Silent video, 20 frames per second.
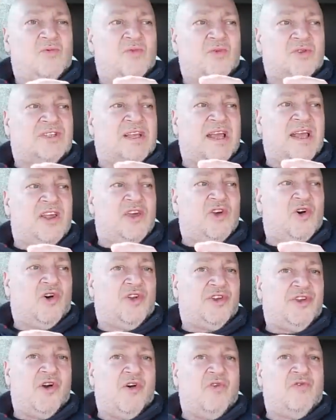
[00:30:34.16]
we'll take the
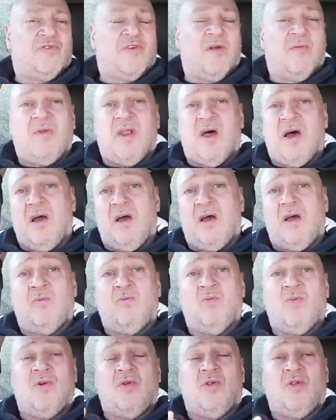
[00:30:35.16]
audio from that
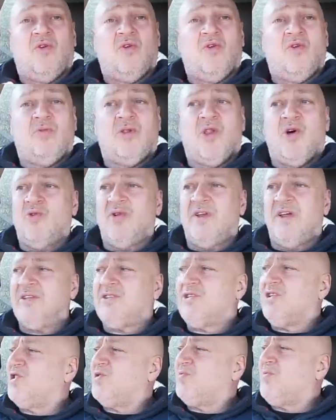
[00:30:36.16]
and we'll upload
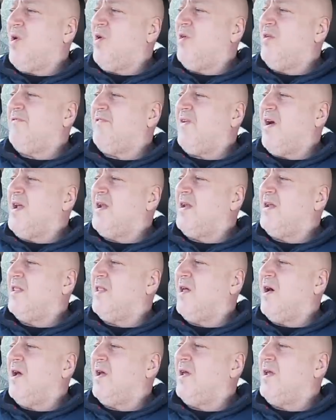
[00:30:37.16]
it to Spotify and the
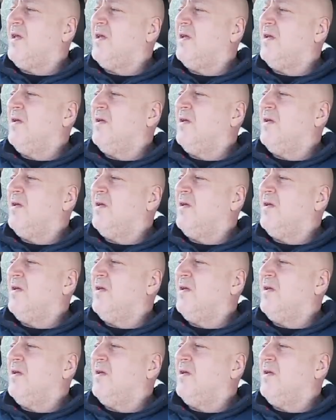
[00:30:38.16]
like.